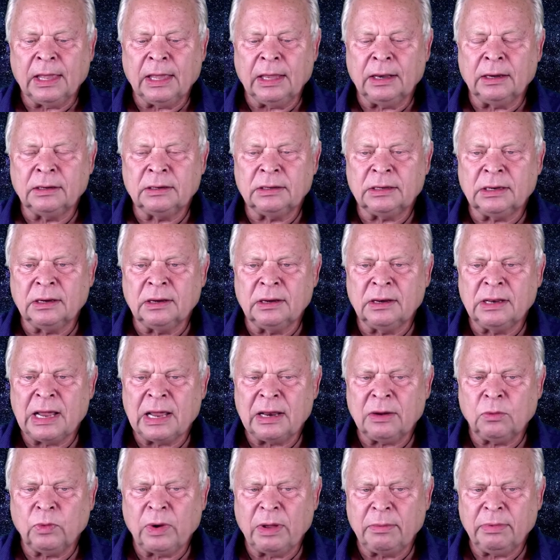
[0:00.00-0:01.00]
And in
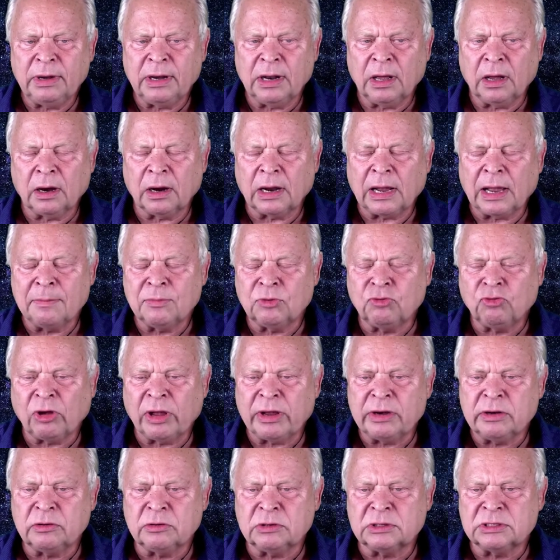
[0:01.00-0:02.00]
that webinar, I'm
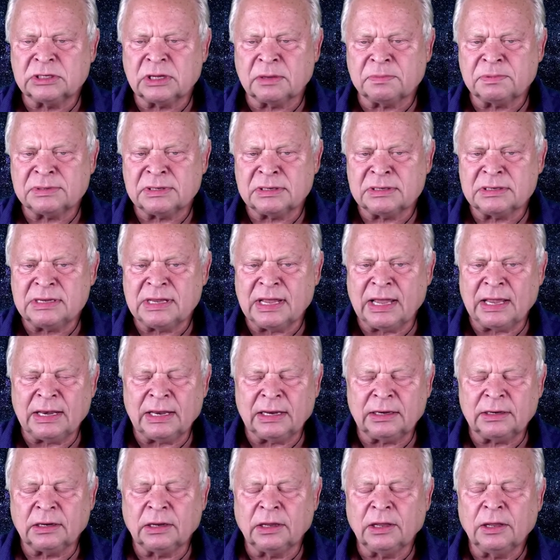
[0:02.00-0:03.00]
trying to
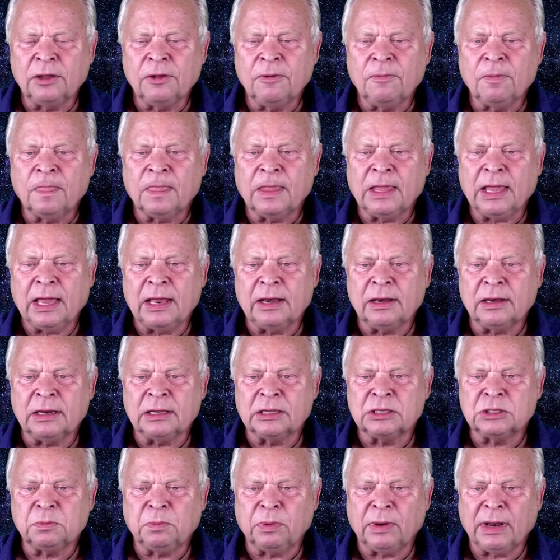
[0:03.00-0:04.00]
substantiate it and
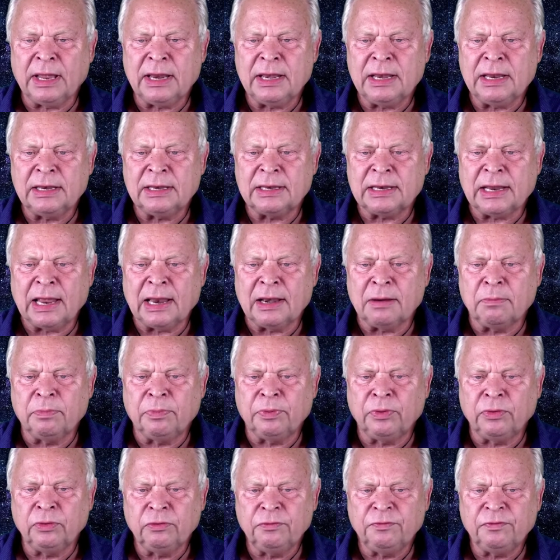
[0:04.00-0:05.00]
explain it
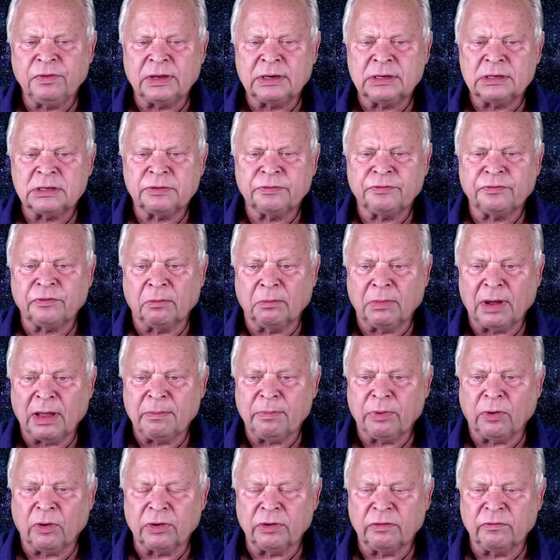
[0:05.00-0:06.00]
and prove it from
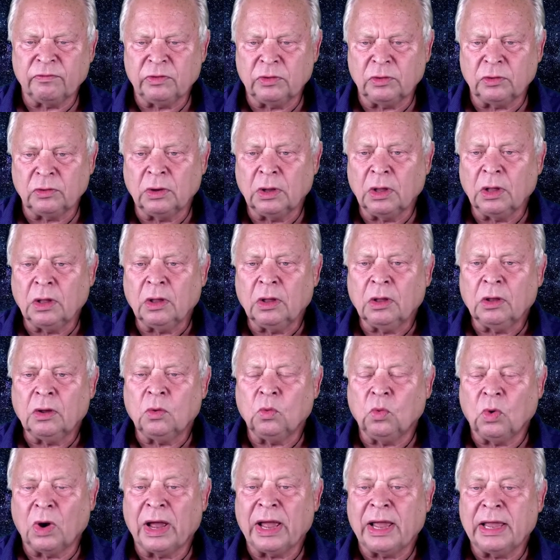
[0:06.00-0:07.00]
my point of view,
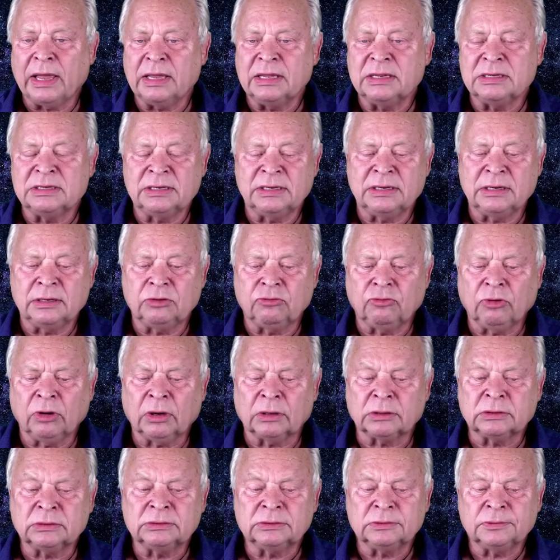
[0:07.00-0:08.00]
why is it a
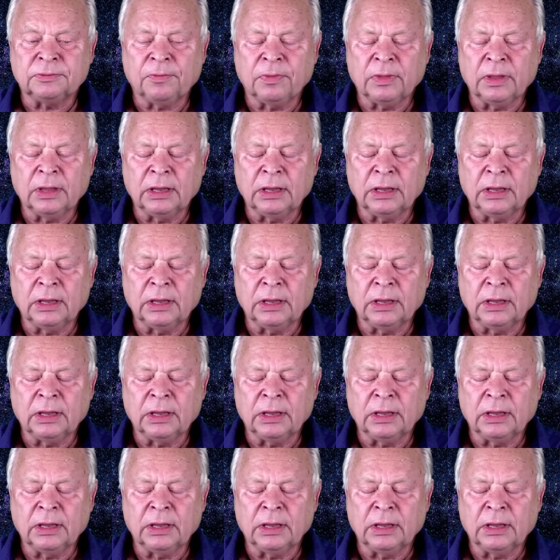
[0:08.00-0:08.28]
drug?